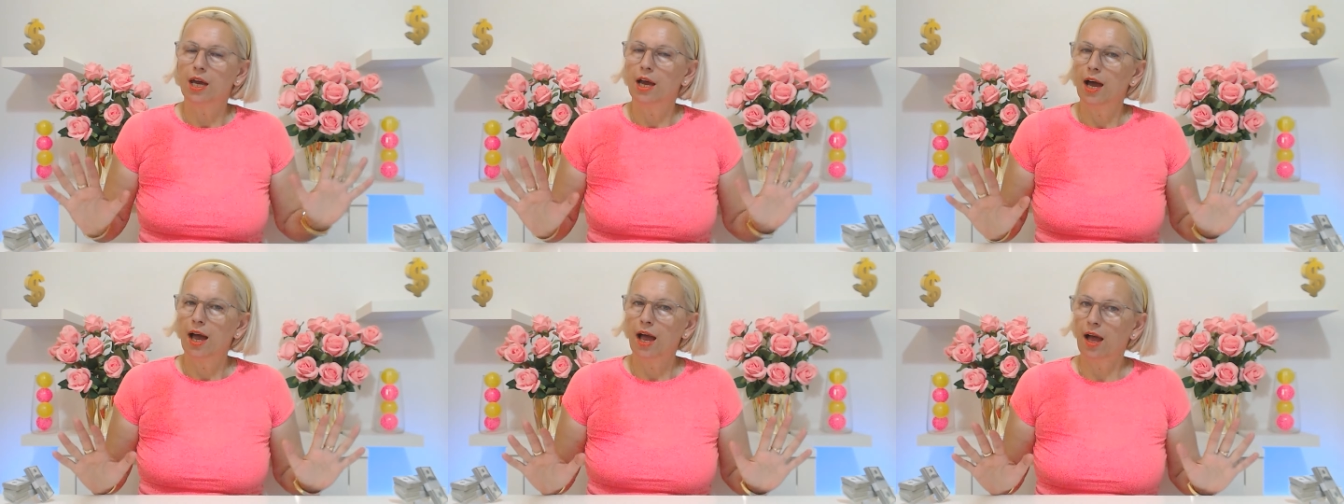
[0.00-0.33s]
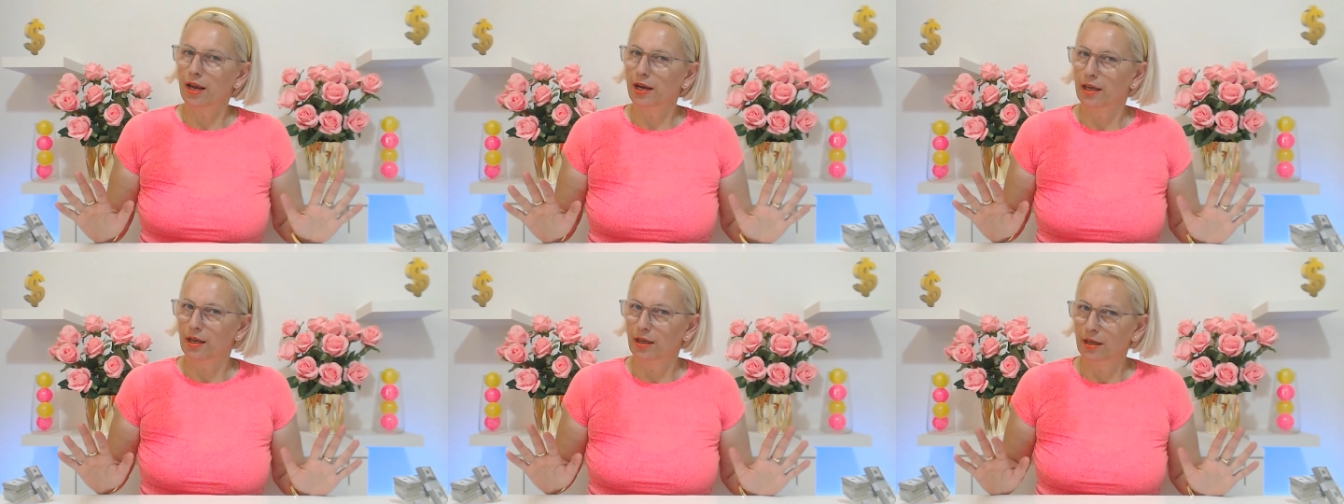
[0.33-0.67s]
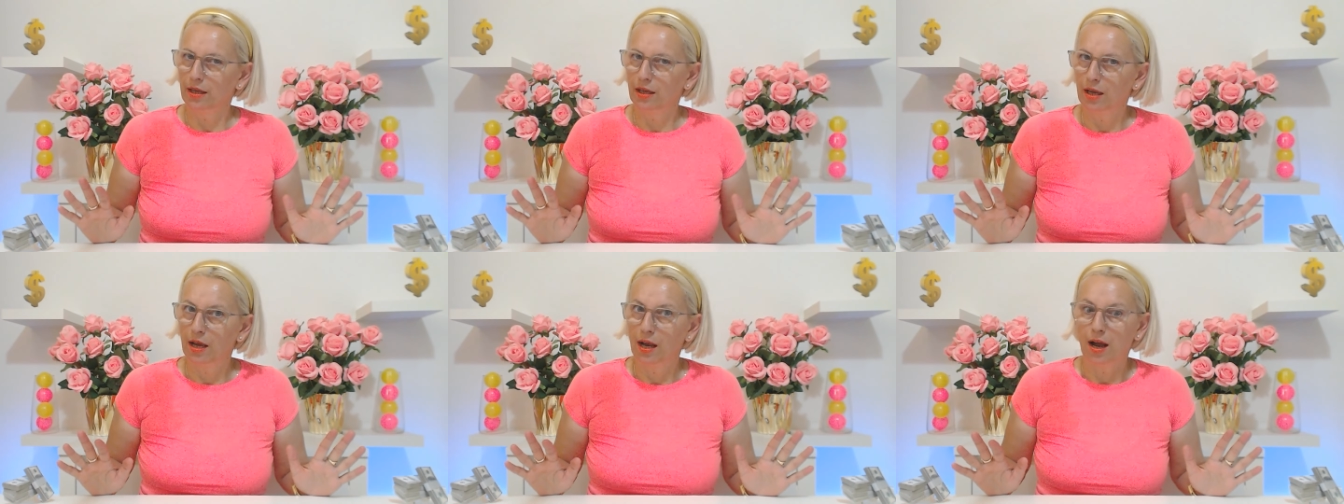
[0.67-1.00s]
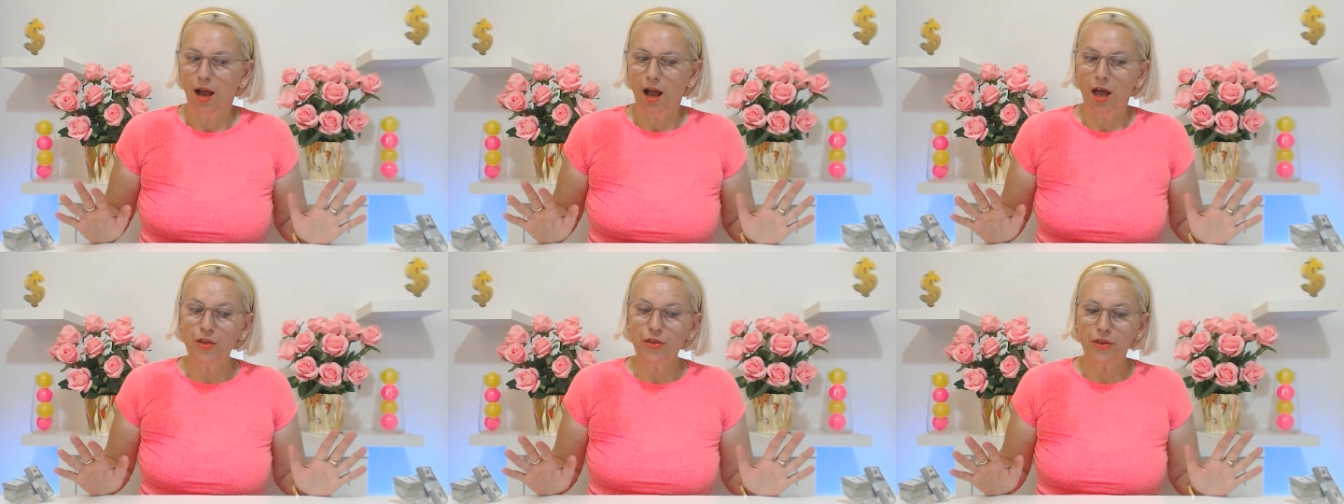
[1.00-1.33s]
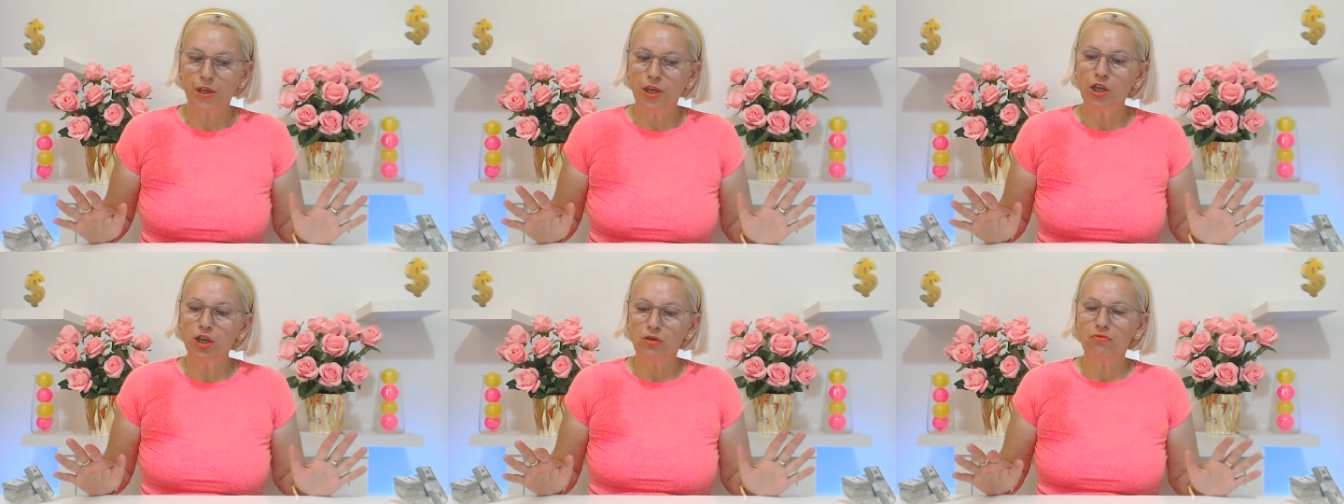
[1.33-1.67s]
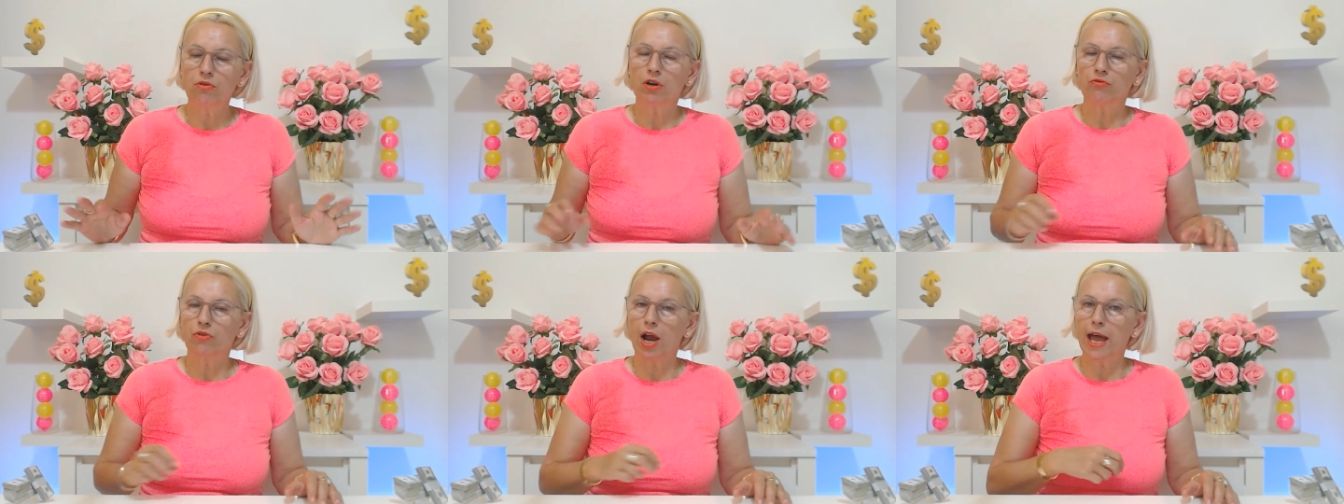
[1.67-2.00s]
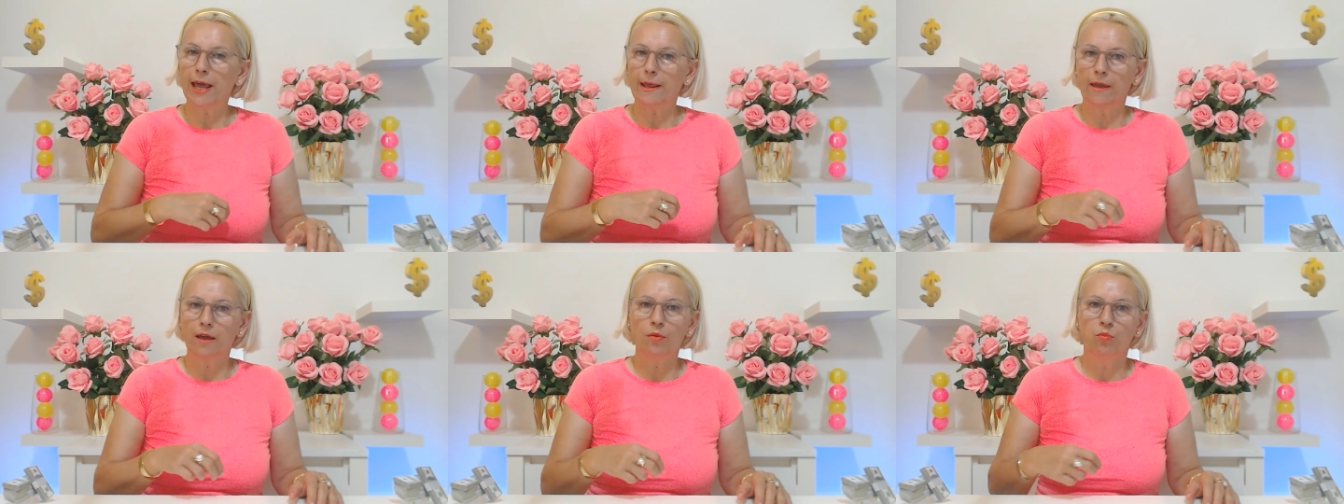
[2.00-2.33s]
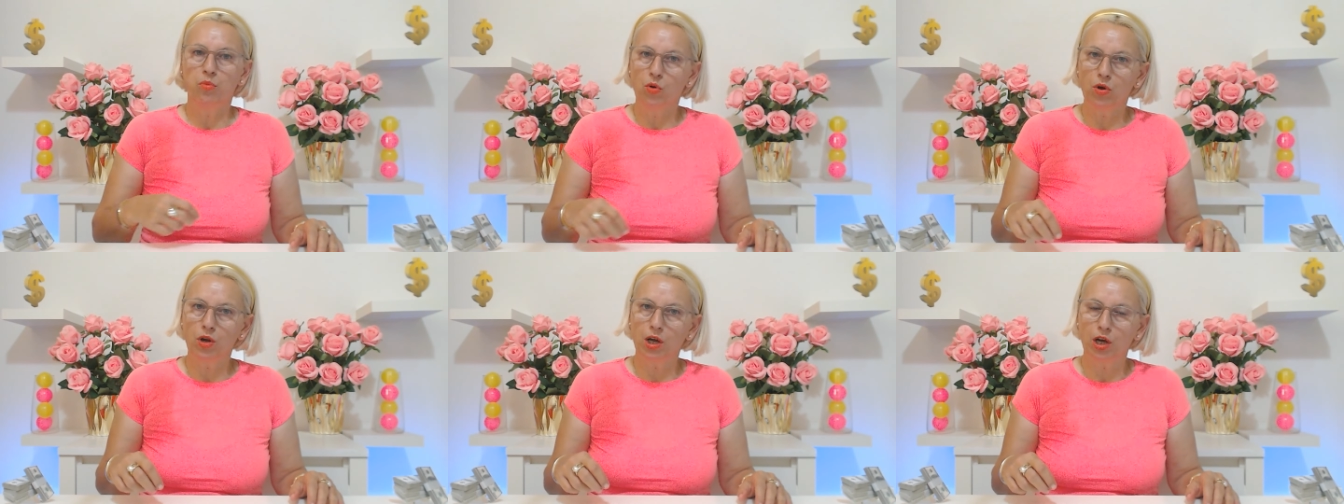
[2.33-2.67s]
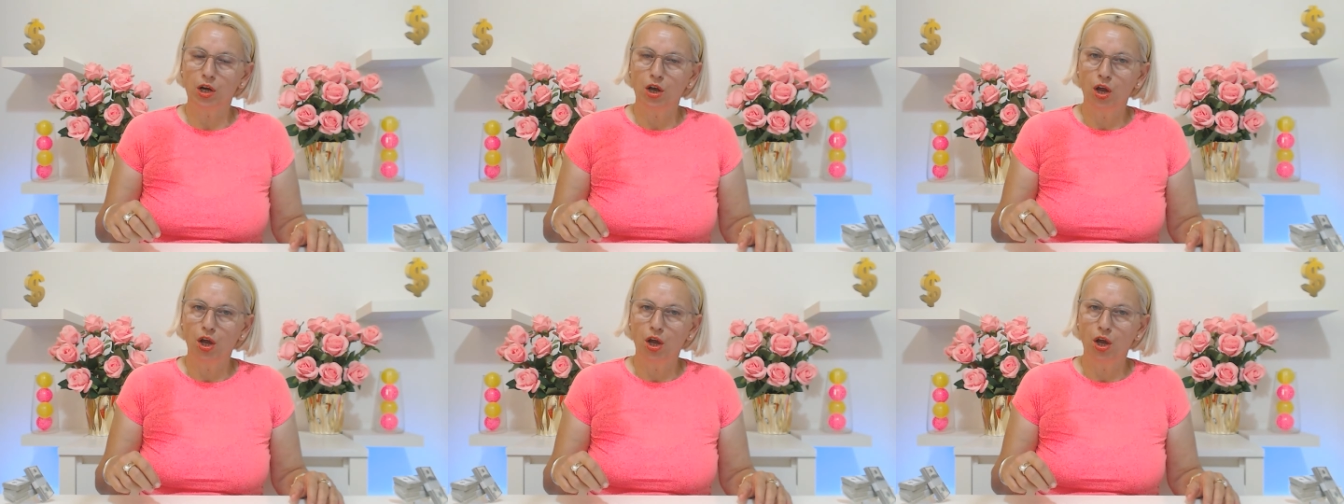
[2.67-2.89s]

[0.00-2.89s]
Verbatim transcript: Honey, I think you are writing a book